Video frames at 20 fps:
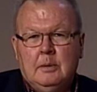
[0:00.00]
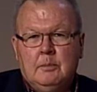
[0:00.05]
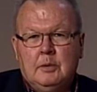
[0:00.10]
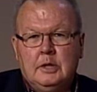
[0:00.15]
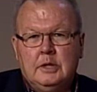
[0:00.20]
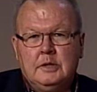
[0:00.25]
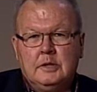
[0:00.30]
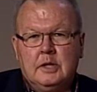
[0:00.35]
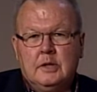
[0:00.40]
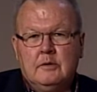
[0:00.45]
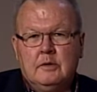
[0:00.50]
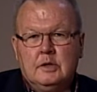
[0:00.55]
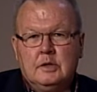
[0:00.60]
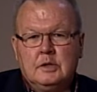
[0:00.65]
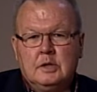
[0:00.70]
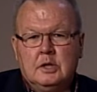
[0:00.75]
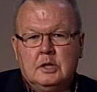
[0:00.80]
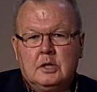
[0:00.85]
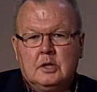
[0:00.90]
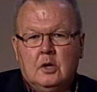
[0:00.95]
please give
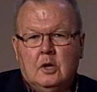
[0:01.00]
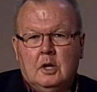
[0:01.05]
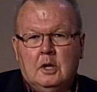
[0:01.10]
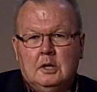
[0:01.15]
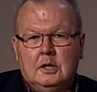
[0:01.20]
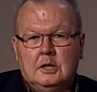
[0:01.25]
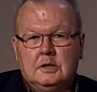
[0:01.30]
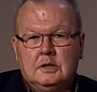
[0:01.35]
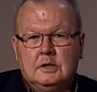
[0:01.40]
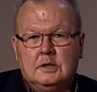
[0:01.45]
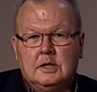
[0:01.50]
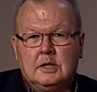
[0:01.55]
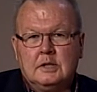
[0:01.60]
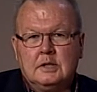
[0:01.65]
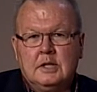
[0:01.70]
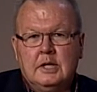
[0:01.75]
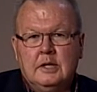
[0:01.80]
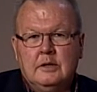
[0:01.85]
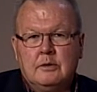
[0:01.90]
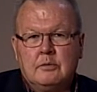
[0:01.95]
us a call at
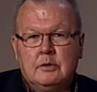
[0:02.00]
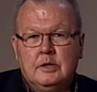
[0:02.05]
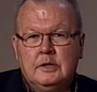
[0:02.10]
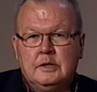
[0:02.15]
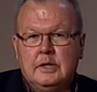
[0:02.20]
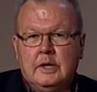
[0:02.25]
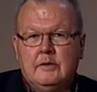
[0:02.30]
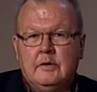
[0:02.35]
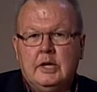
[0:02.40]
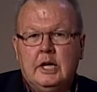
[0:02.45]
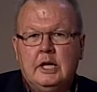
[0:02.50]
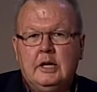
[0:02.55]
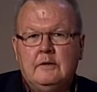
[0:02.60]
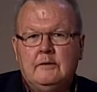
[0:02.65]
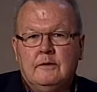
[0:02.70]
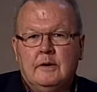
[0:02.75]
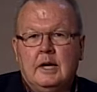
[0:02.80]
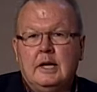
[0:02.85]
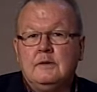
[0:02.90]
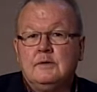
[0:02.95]

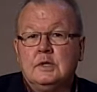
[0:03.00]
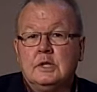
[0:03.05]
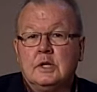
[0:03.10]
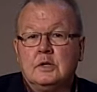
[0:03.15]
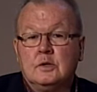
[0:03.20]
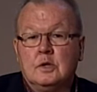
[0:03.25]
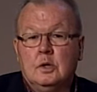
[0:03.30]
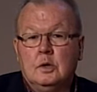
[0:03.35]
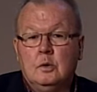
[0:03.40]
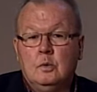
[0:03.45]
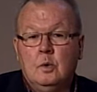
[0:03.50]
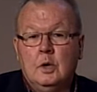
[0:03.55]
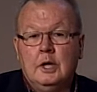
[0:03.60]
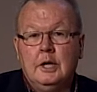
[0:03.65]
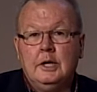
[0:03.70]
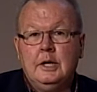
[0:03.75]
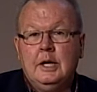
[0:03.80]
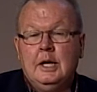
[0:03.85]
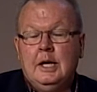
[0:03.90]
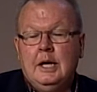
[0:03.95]

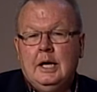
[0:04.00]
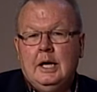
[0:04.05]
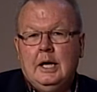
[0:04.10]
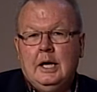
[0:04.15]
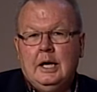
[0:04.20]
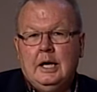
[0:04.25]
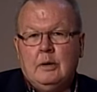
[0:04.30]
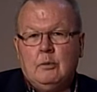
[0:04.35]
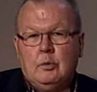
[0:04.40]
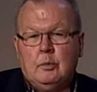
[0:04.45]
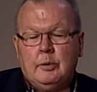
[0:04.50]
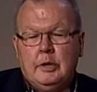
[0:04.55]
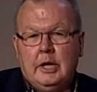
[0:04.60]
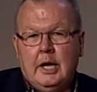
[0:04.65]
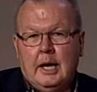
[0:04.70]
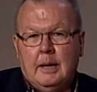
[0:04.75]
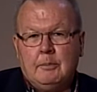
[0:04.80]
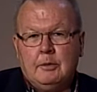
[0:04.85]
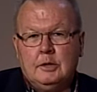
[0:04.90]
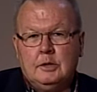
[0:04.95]
610-378-5601 and we'll be
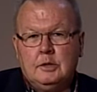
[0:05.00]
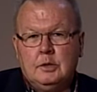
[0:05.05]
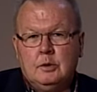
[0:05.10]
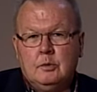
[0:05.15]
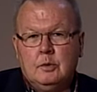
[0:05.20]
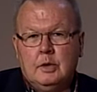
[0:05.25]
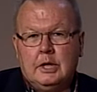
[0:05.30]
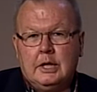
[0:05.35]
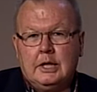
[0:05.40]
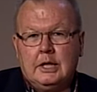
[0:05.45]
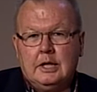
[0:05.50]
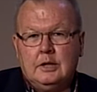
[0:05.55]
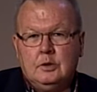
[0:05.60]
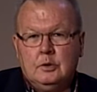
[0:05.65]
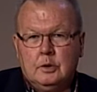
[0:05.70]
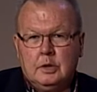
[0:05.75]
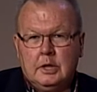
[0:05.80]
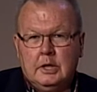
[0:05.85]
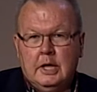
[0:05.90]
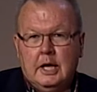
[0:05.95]
happy to uh, get
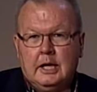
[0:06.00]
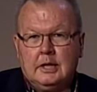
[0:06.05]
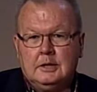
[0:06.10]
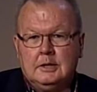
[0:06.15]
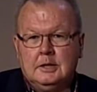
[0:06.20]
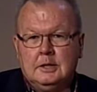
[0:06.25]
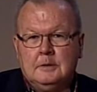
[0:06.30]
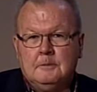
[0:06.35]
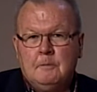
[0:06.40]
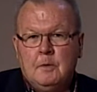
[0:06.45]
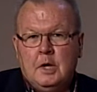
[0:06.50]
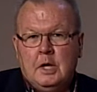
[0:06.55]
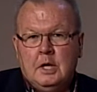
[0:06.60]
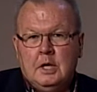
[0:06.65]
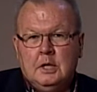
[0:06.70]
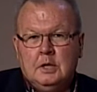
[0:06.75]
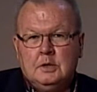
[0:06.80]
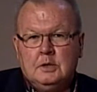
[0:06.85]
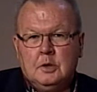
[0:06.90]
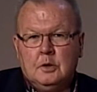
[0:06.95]
you connected.
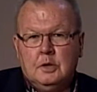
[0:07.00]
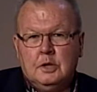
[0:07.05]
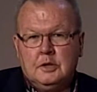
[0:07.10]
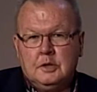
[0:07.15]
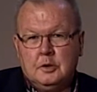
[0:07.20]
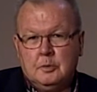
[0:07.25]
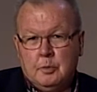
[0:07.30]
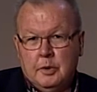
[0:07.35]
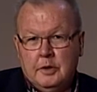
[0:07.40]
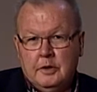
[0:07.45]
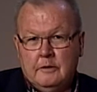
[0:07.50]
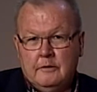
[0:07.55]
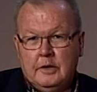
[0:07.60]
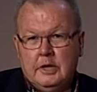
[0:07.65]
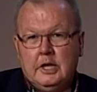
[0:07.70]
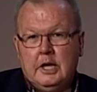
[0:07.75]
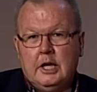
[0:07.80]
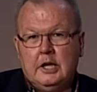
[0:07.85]
So this has been the VA